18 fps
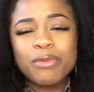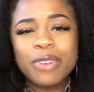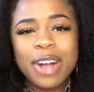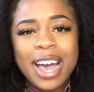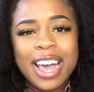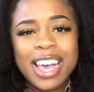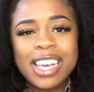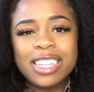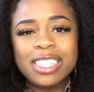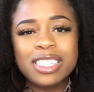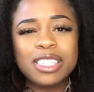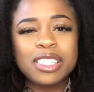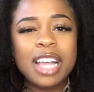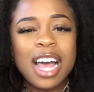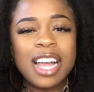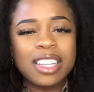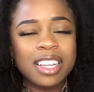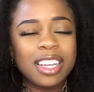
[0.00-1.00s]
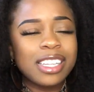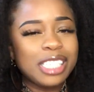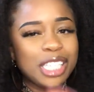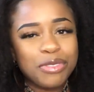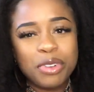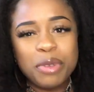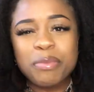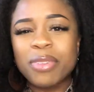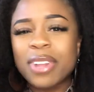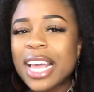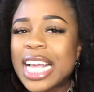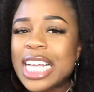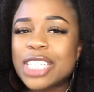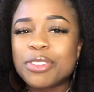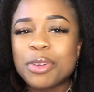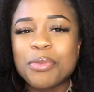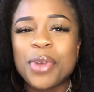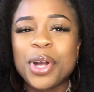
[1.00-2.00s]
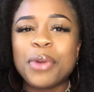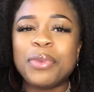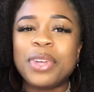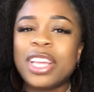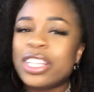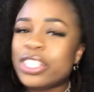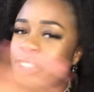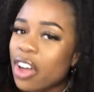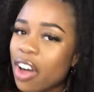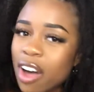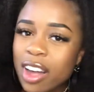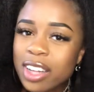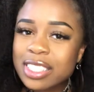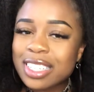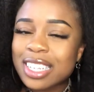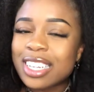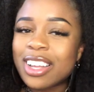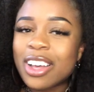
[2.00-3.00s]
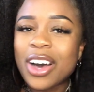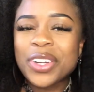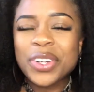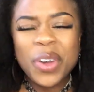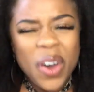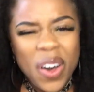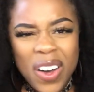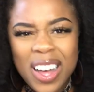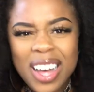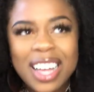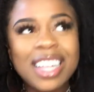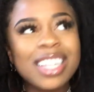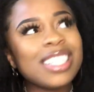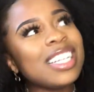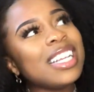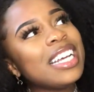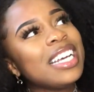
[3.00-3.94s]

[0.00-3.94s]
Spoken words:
rides at a different place from where we docked and got on?